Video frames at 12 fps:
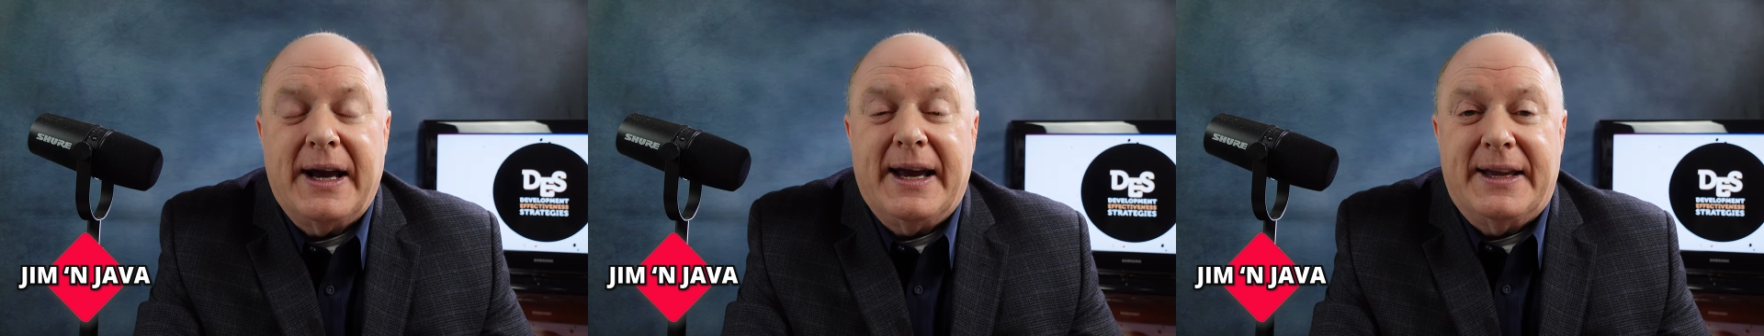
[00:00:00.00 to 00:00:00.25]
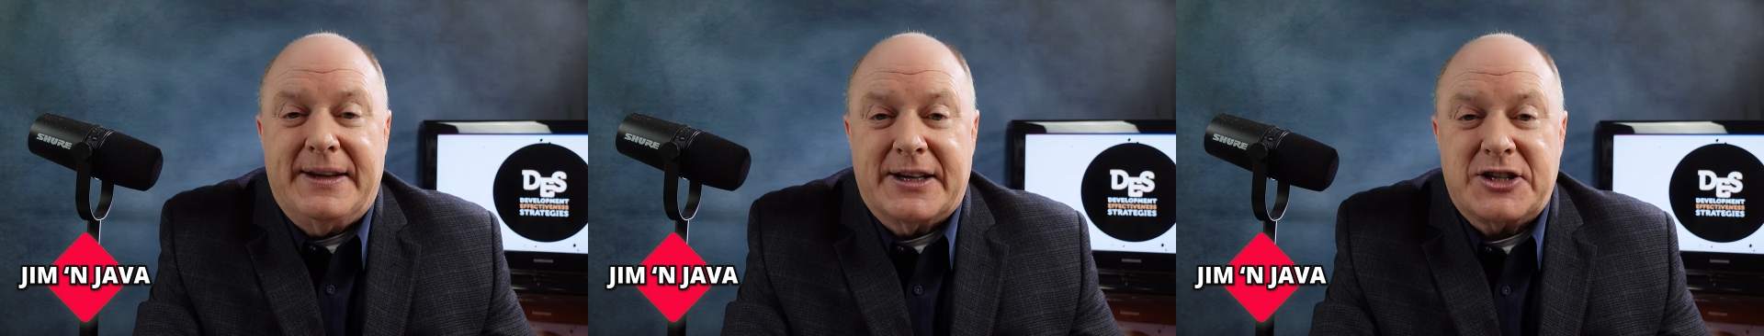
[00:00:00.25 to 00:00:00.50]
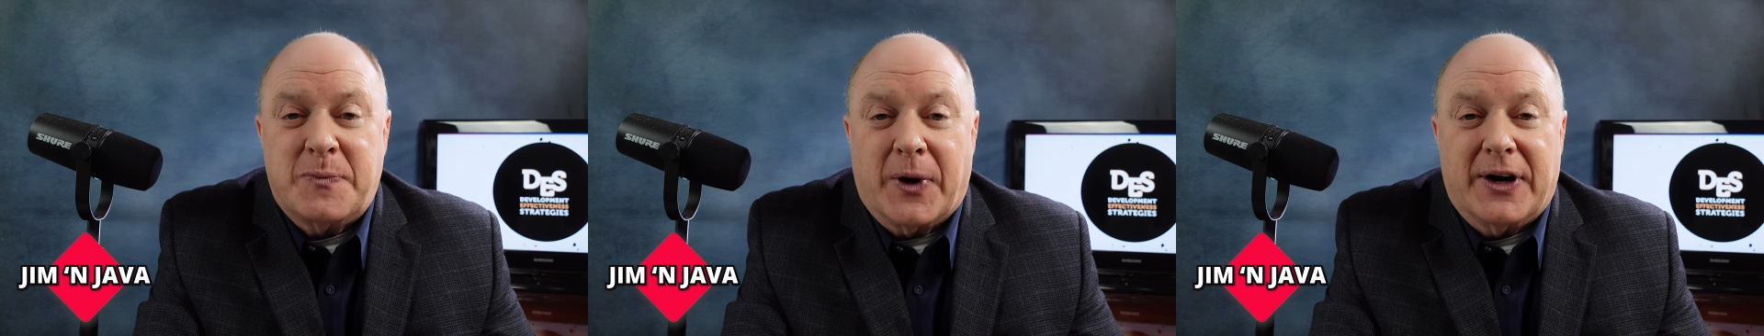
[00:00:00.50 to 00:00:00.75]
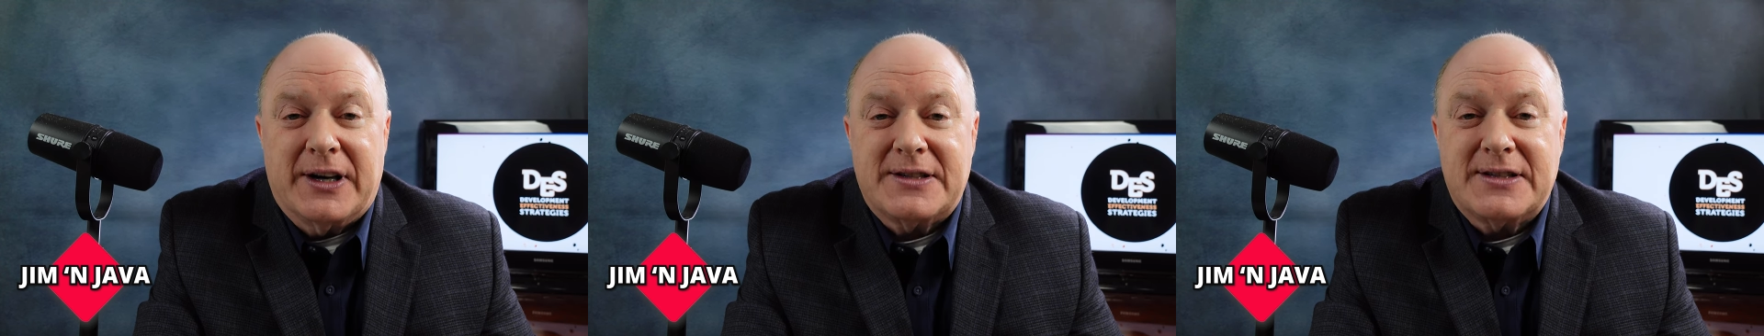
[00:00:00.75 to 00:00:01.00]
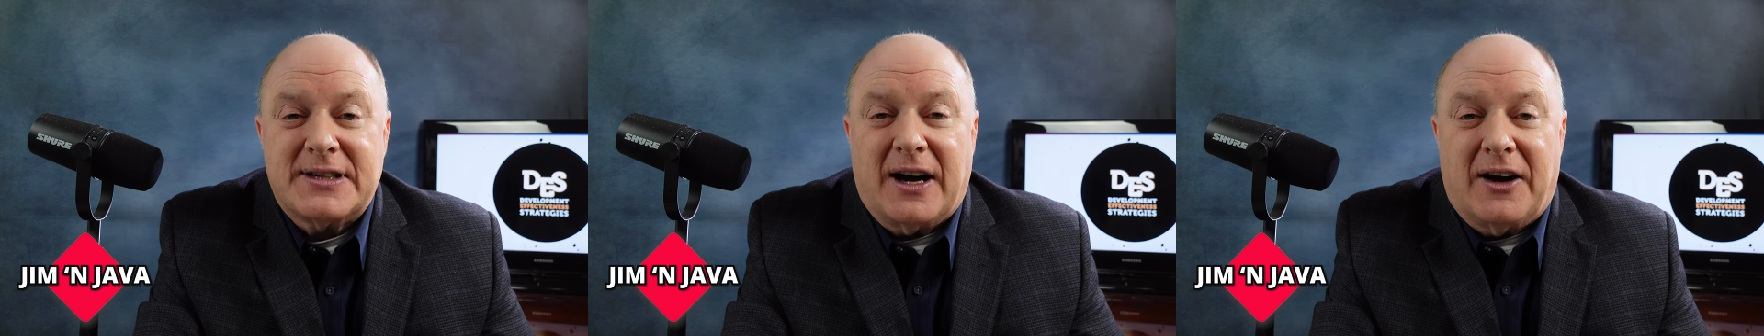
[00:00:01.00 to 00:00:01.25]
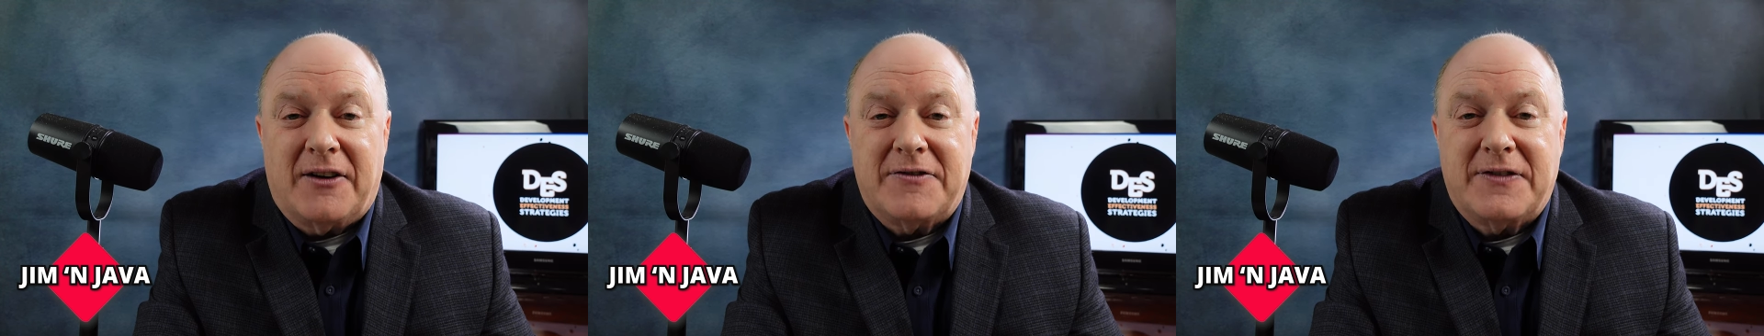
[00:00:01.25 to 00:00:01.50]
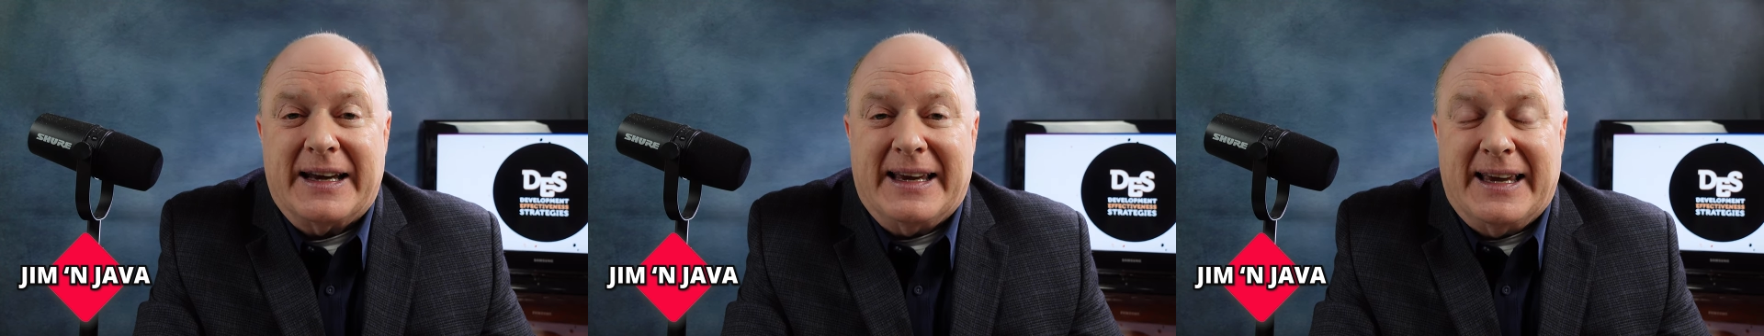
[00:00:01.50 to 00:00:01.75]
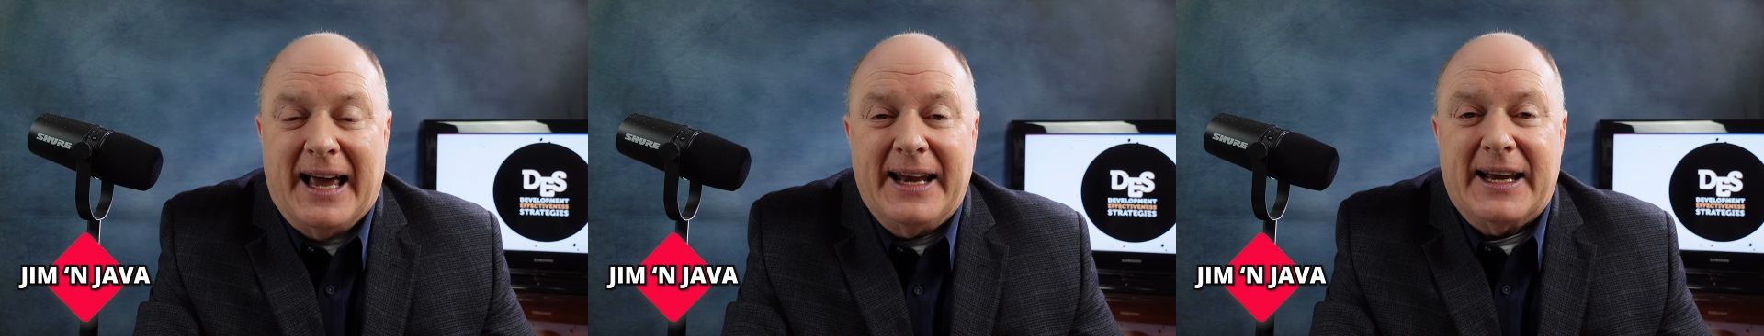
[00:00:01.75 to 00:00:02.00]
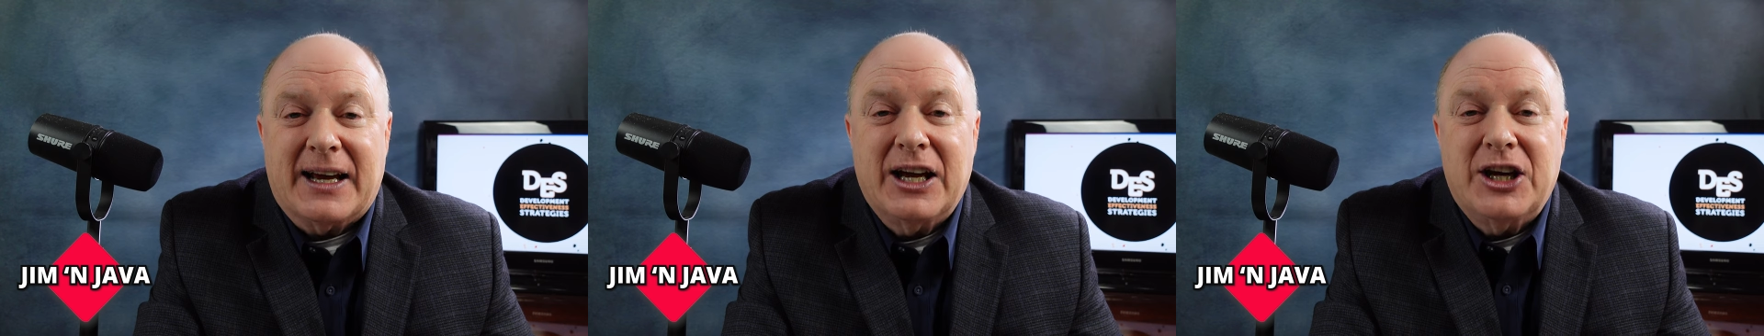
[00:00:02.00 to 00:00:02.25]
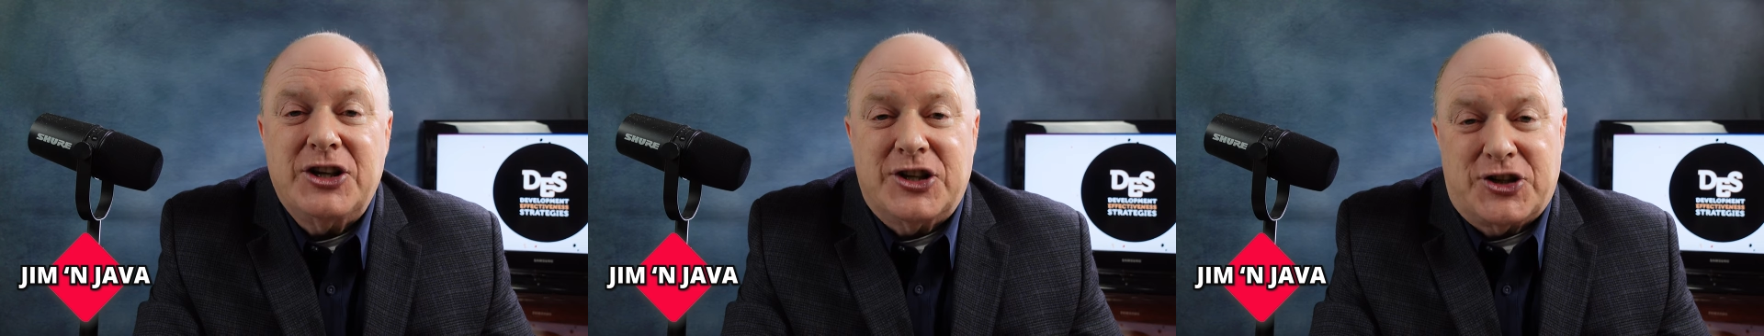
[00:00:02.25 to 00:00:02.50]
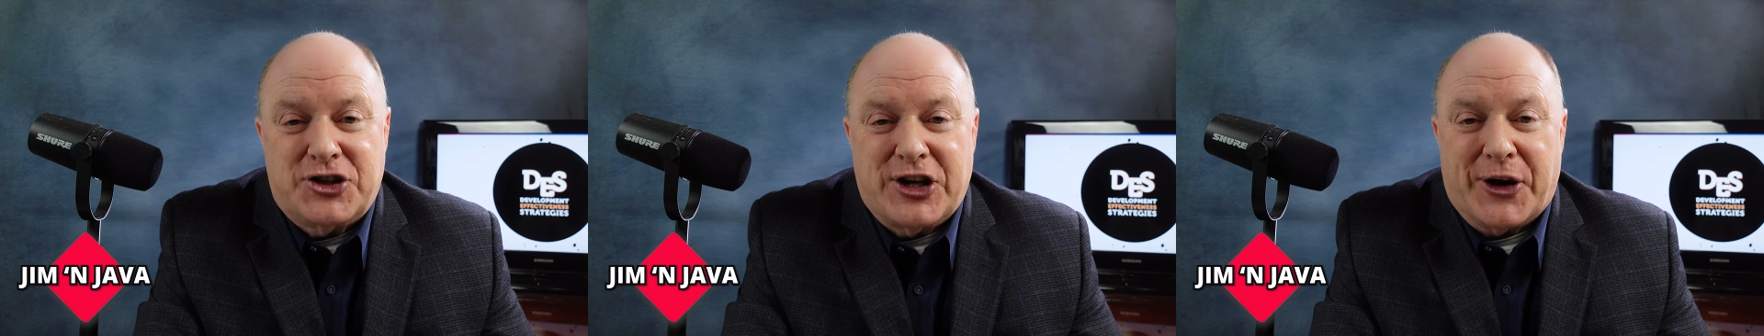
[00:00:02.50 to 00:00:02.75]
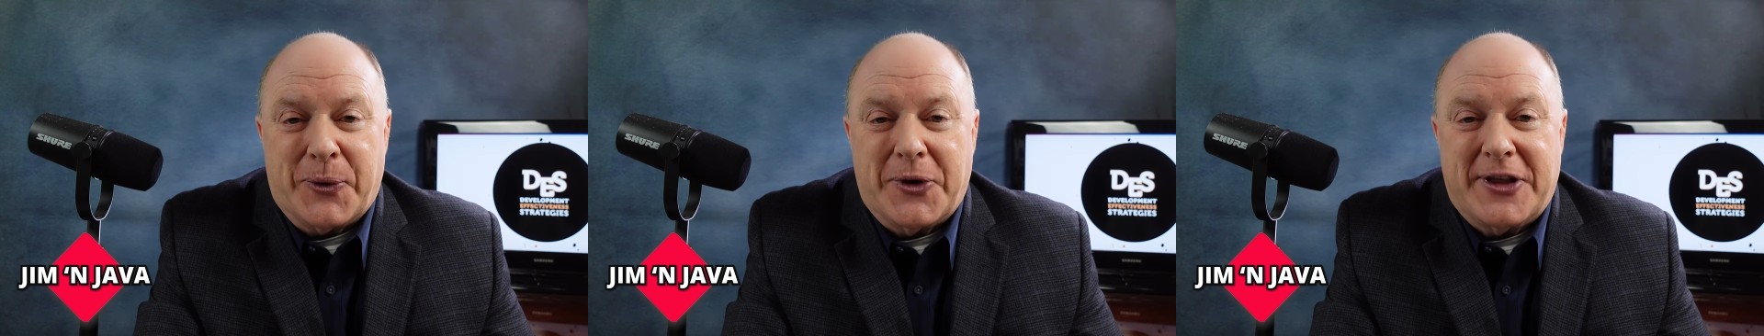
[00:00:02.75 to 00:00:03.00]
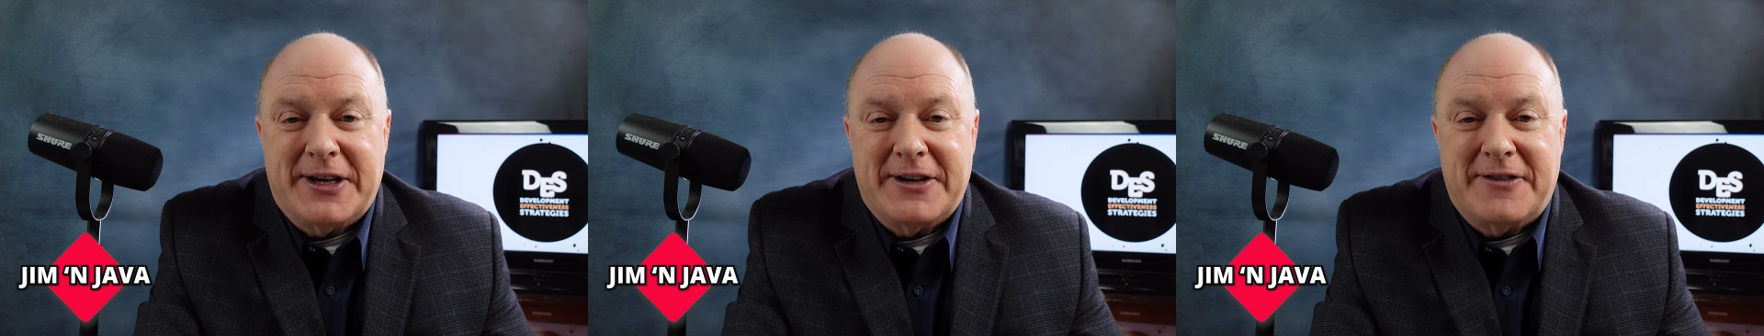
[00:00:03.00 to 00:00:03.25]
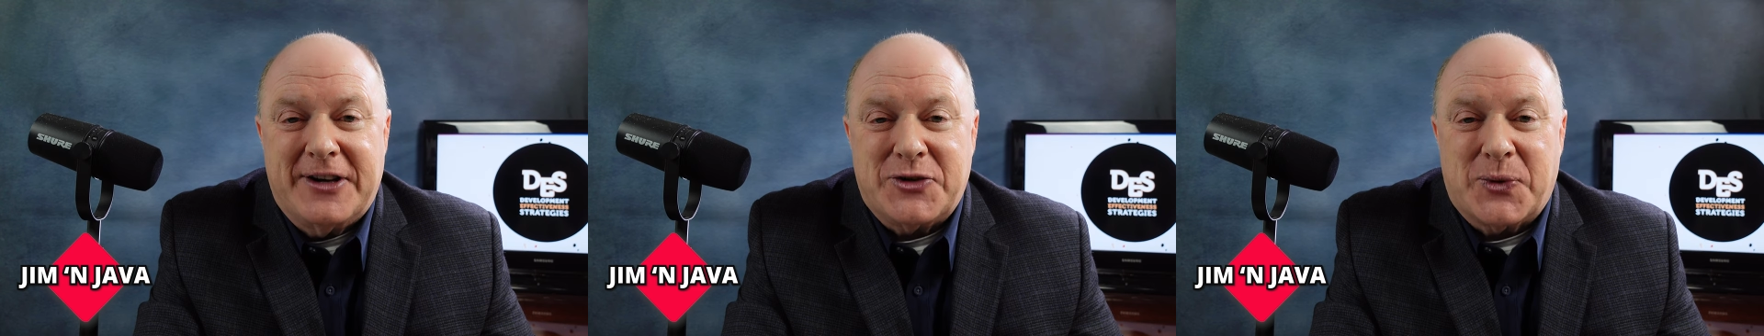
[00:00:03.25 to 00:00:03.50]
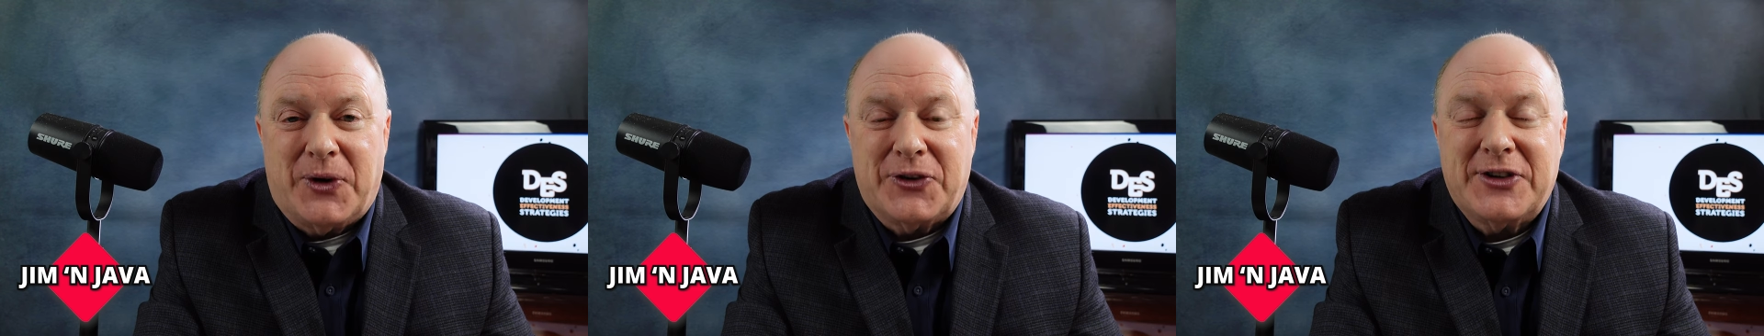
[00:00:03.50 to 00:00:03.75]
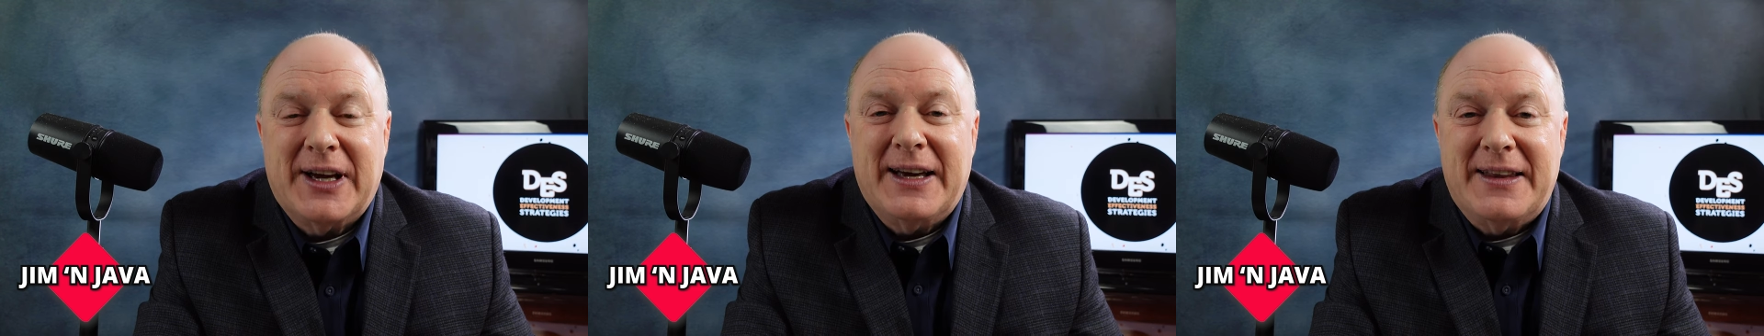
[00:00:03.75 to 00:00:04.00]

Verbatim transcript: in the experience of getting to share with individuals